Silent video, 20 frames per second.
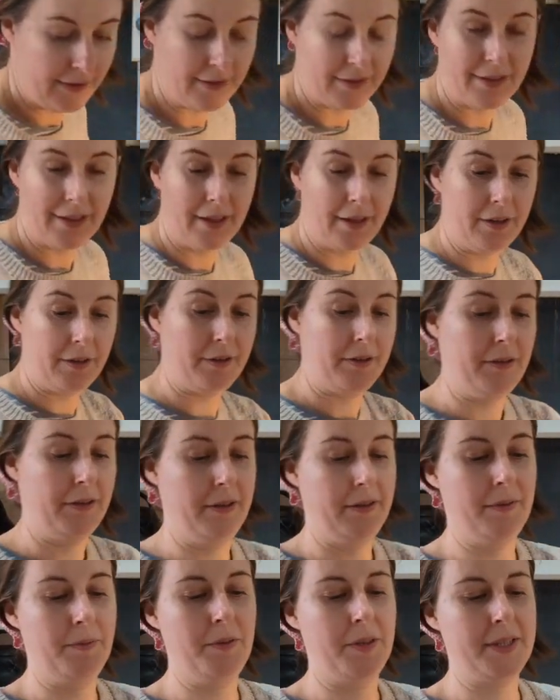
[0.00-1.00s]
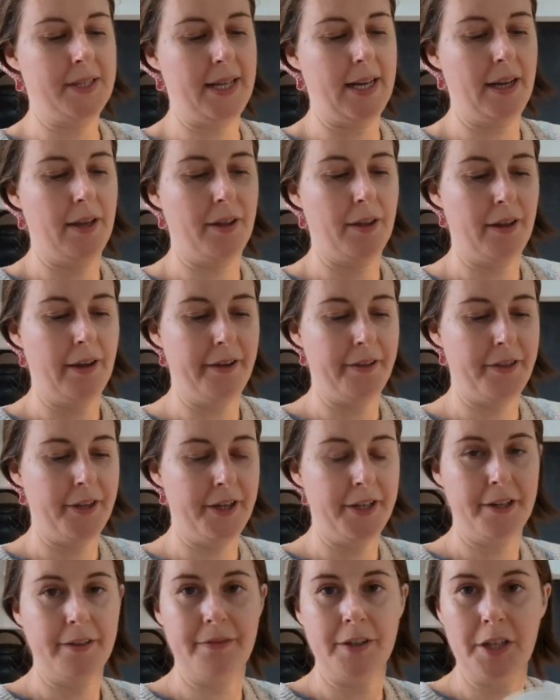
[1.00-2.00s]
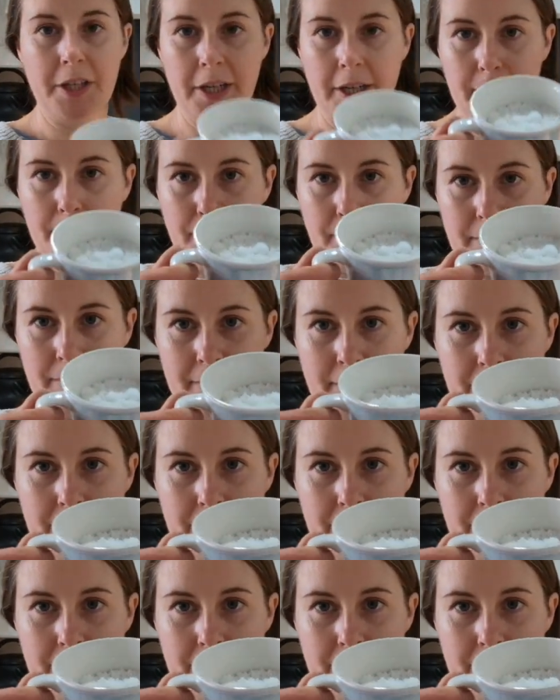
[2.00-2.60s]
So what's that? A third of a cup.